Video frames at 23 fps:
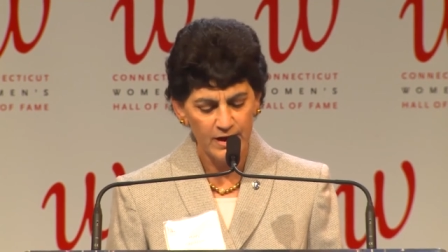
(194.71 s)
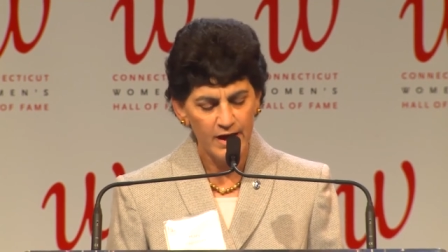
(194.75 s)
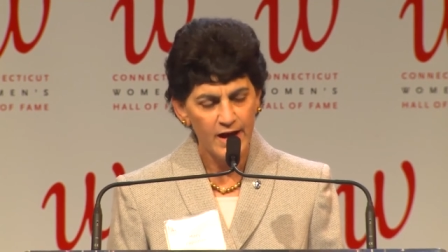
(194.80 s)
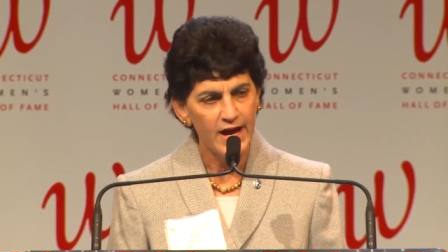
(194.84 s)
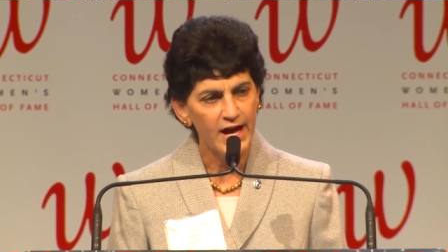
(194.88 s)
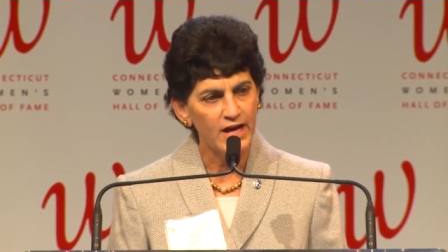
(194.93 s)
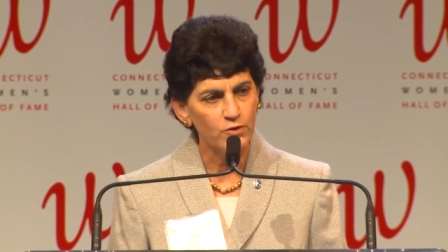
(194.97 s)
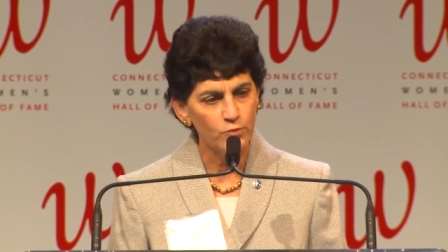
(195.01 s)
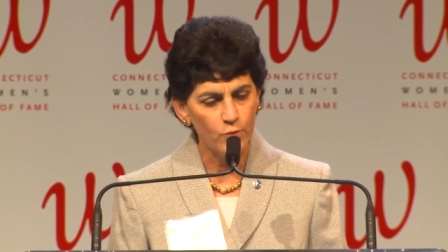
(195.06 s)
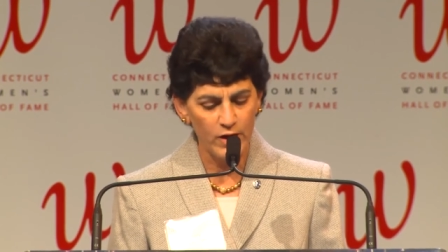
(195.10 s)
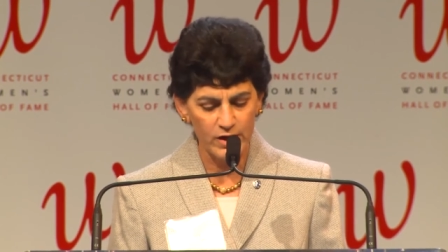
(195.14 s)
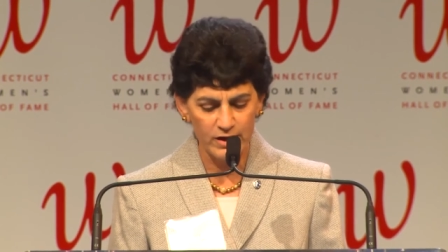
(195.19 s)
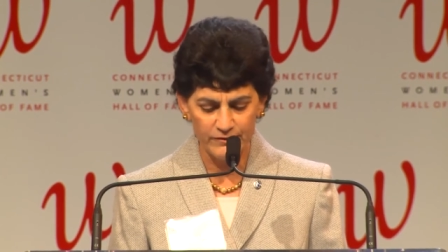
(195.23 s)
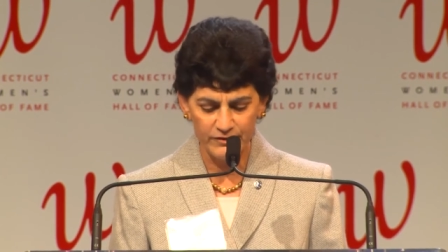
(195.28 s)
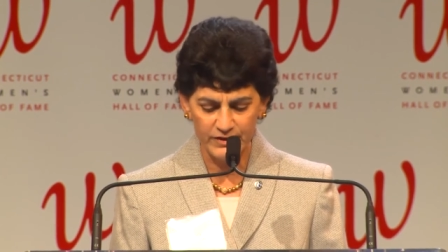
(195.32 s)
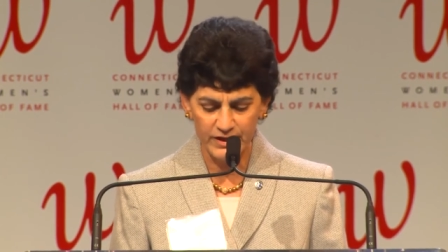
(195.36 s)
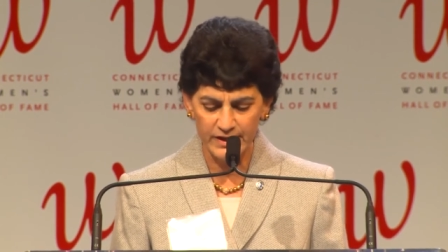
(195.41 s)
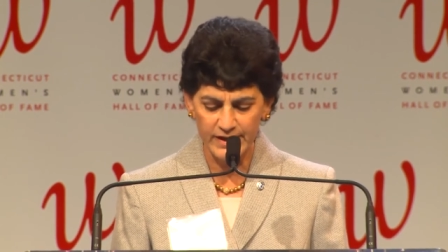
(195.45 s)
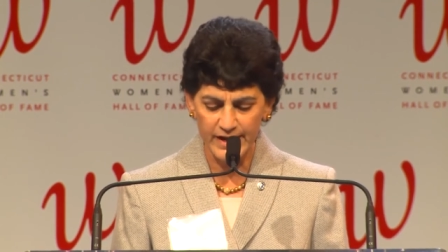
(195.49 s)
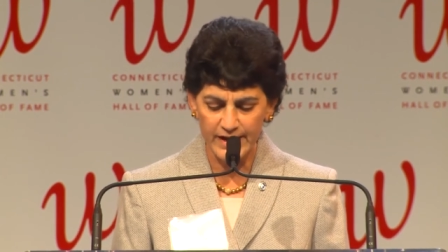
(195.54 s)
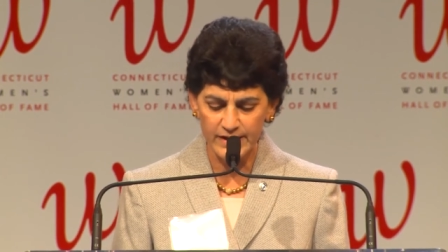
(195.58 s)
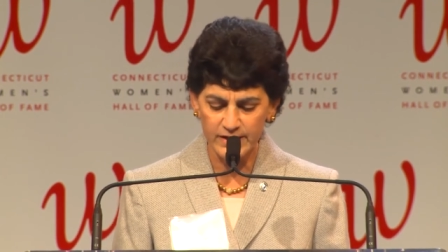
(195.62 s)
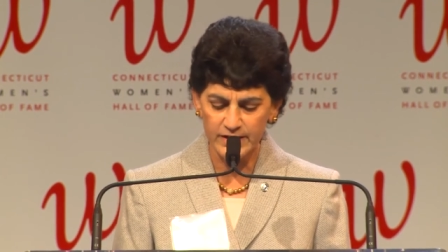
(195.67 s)
and one of
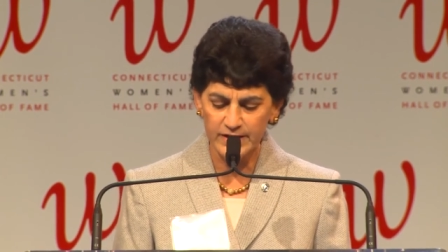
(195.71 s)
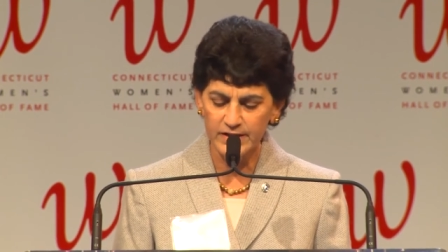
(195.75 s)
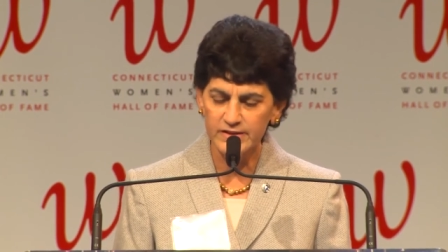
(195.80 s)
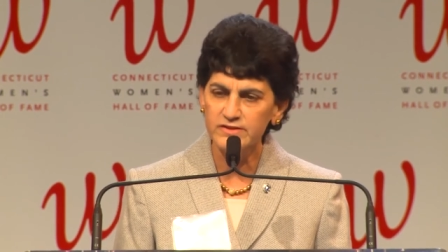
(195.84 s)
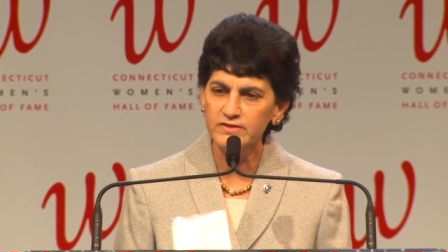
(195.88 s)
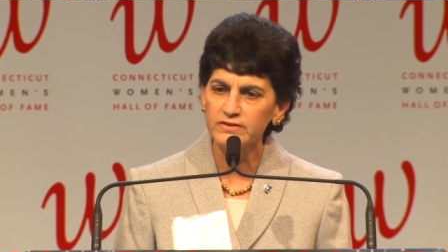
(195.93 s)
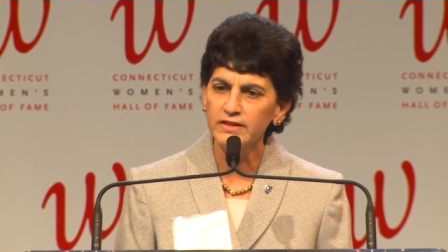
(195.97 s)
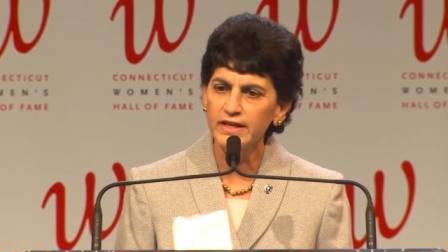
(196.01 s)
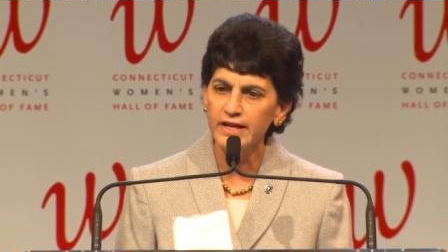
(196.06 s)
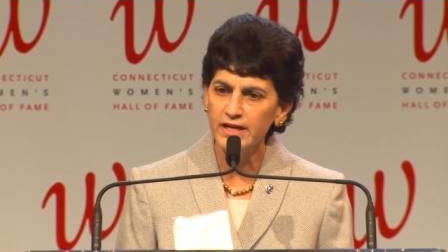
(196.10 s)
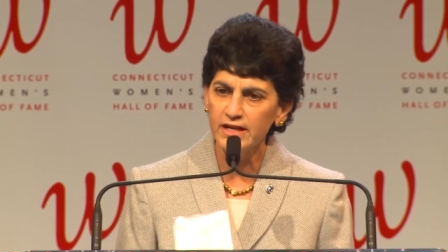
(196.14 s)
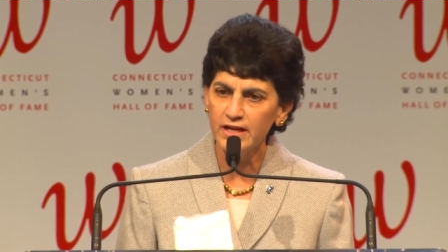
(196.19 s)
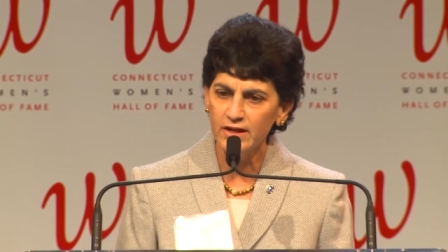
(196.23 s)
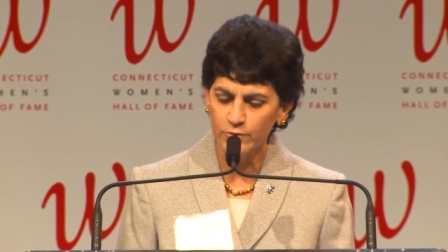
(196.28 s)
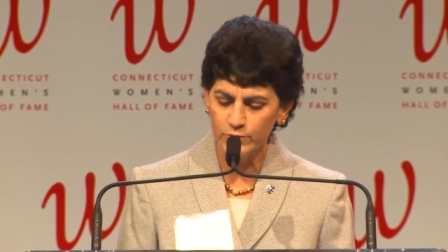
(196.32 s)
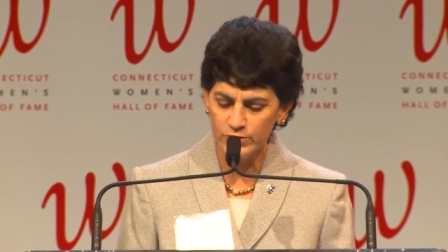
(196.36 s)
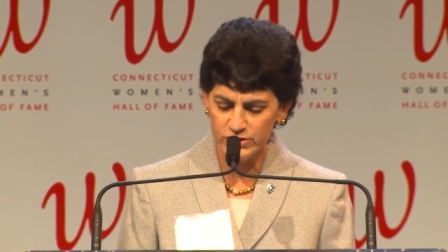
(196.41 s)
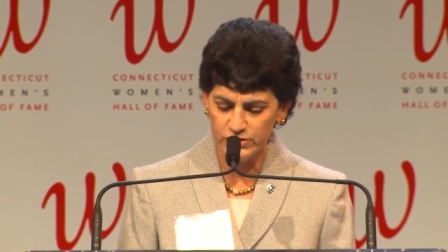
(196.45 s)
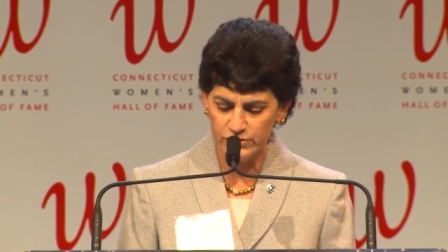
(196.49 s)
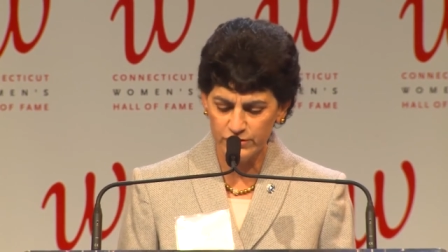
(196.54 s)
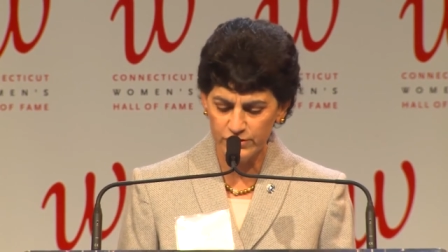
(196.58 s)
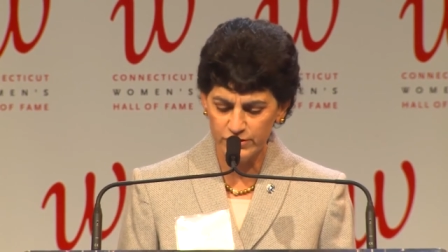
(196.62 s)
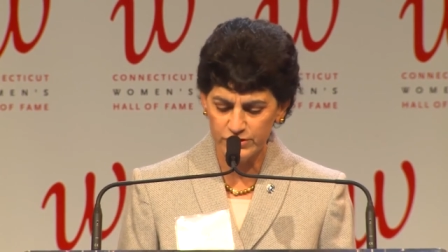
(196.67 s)
Connecticut's leading
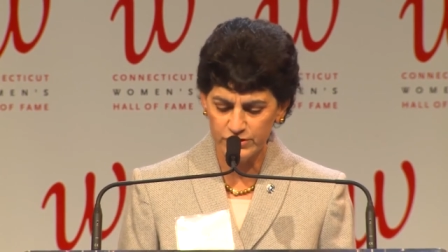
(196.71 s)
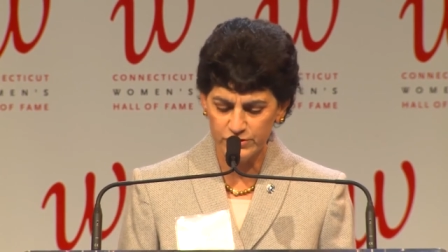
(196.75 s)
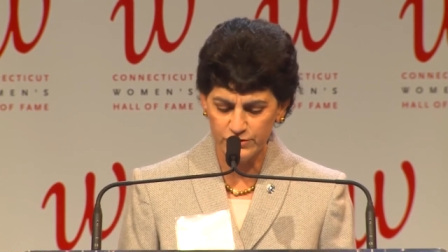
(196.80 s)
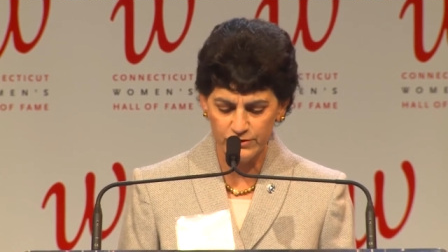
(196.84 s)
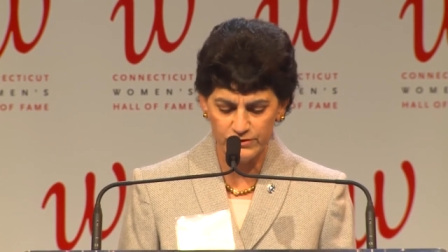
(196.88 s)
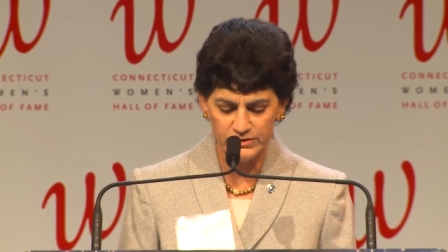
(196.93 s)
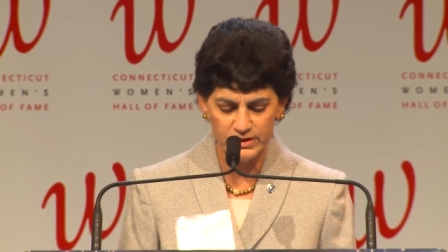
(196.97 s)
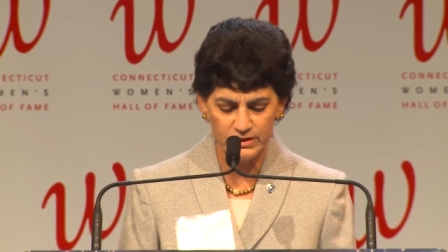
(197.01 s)
researchers